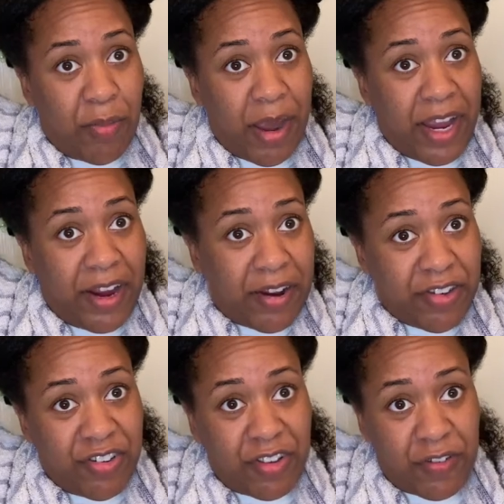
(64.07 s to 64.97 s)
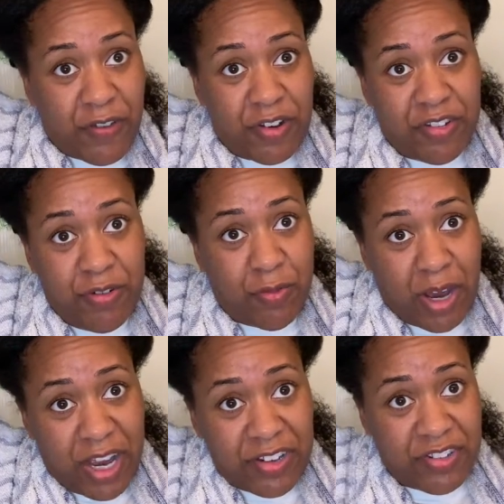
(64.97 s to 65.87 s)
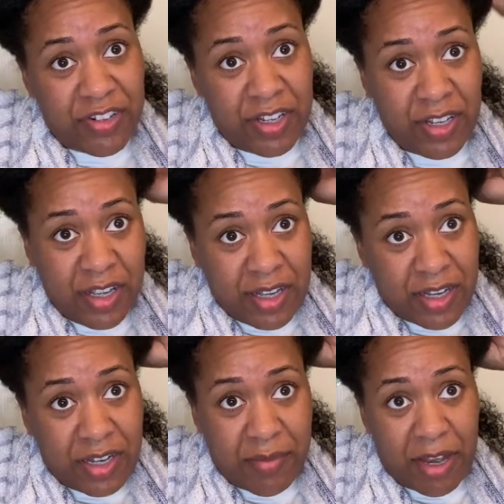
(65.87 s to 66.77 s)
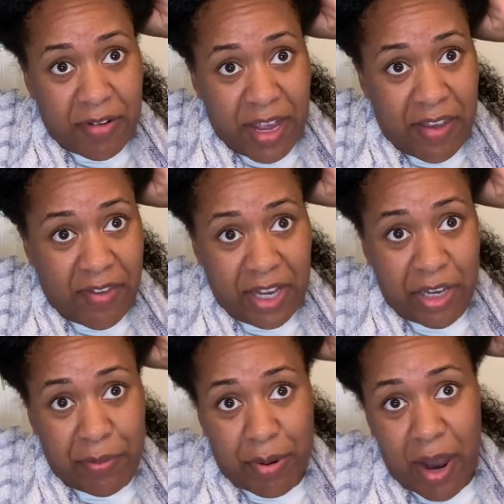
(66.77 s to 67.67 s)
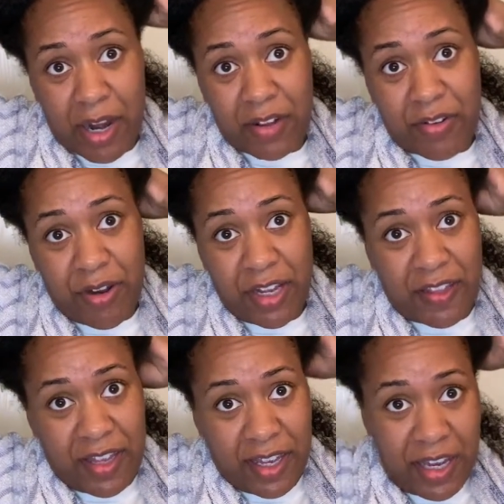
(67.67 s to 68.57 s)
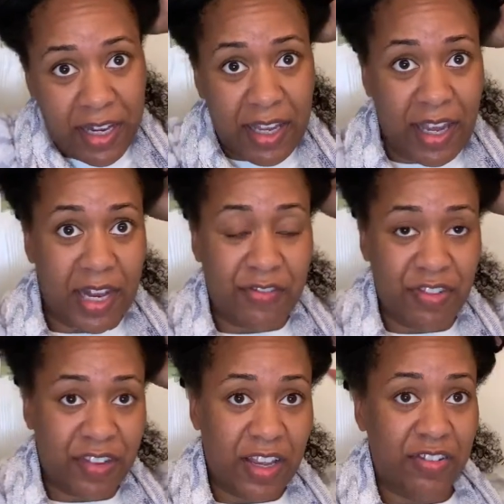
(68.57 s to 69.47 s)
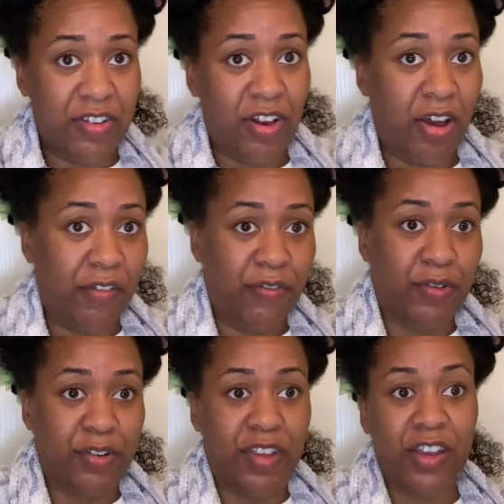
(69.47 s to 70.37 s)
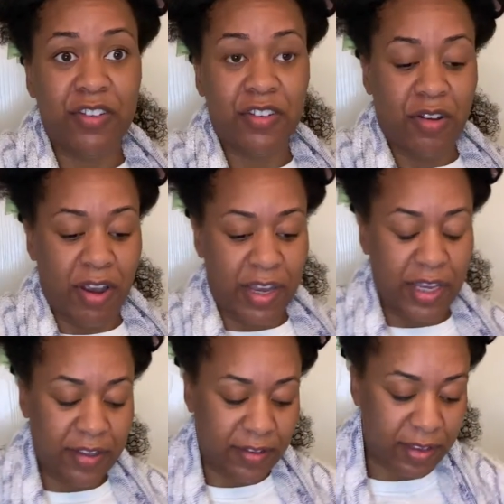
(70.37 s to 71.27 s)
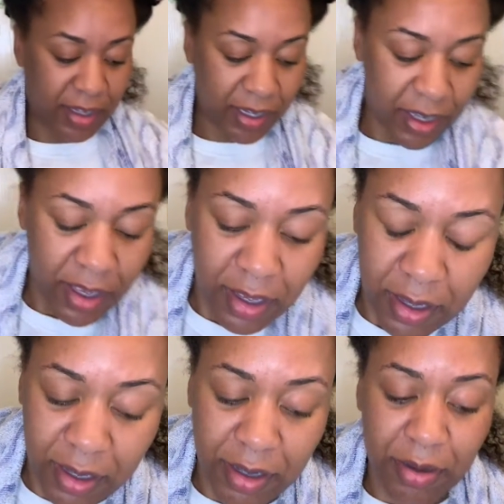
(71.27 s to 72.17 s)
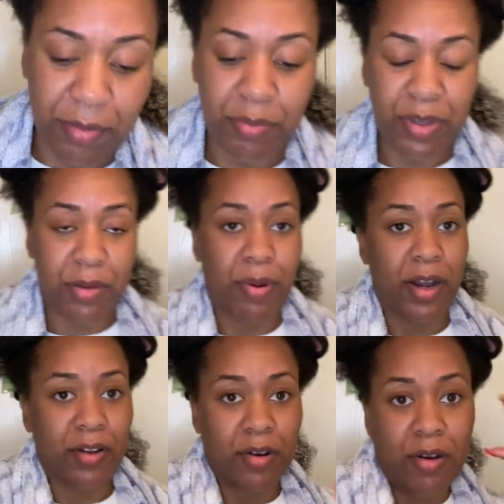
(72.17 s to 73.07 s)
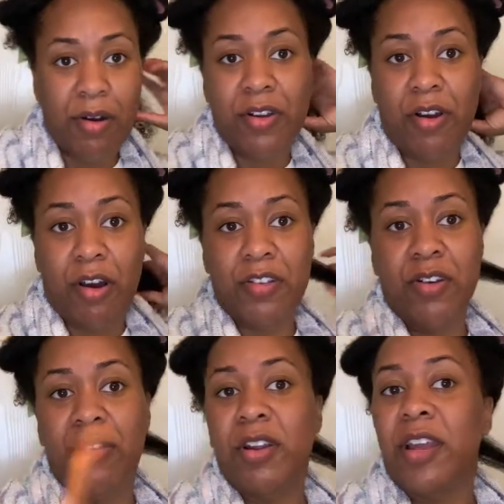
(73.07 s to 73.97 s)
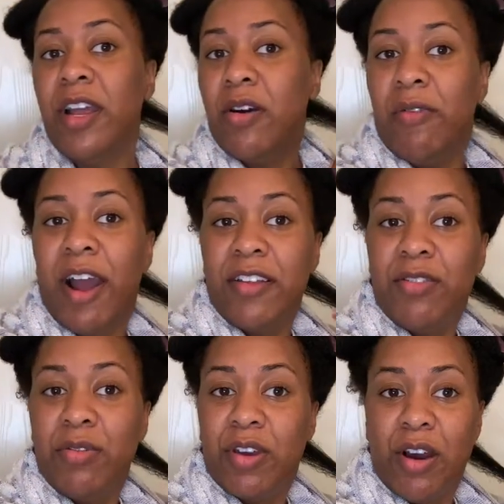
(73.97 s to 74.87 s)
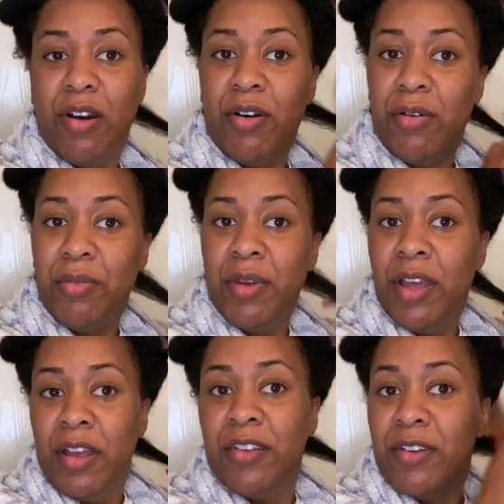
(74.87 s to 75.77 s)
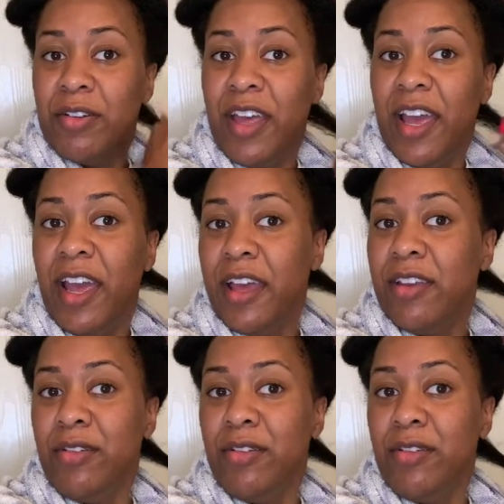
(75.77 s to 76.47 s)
my hair is just freshly washed. I don't have any product or anything in it, and I just sectioned it off in 4 sections so I can easily put the product on. You're also going to need a wide tooth comb so that